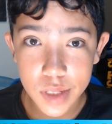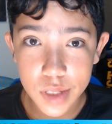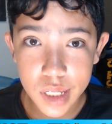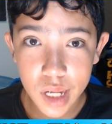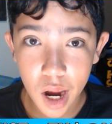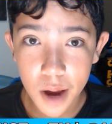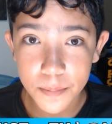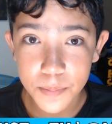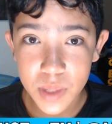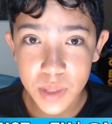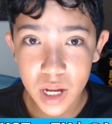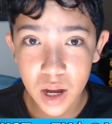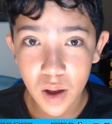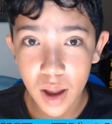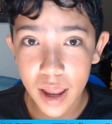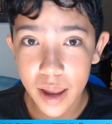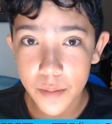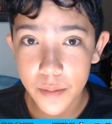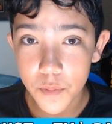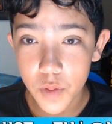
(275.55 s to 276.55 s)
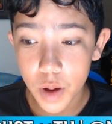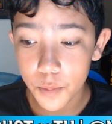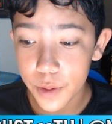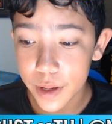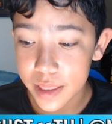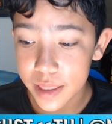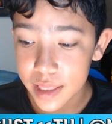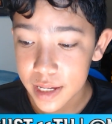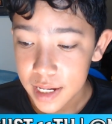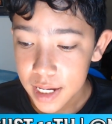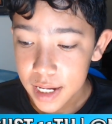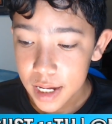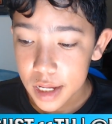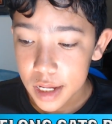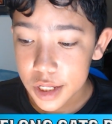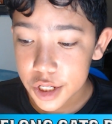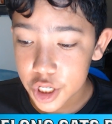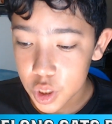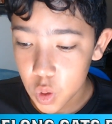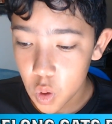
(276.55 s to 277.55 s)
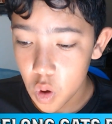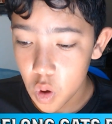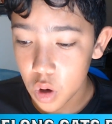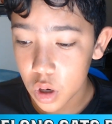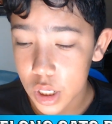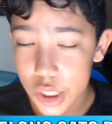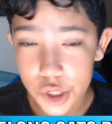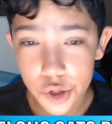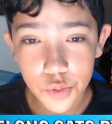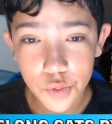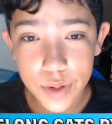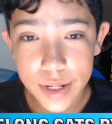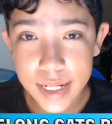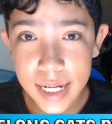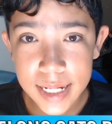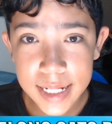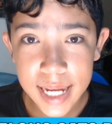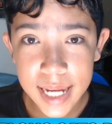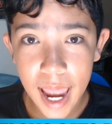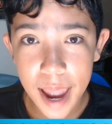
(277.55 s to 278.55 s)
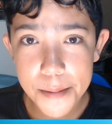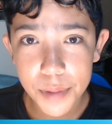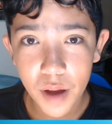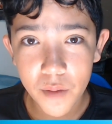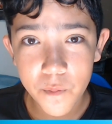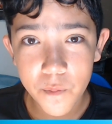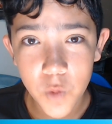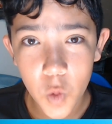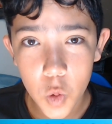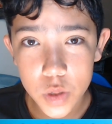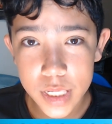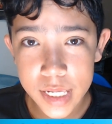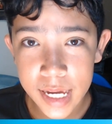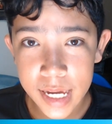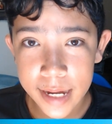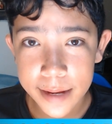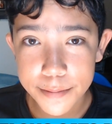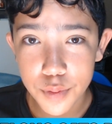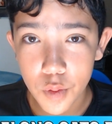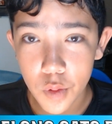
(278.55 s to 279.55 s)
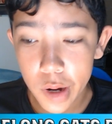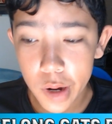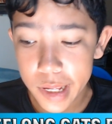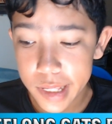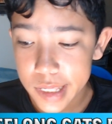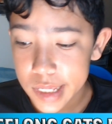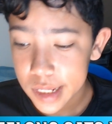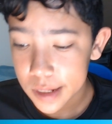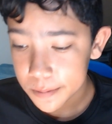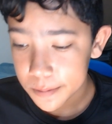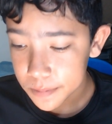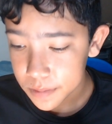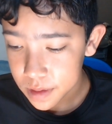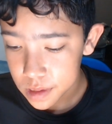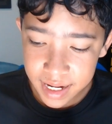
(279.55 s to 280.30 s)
So I have went with Geelong to win this game by 14 points.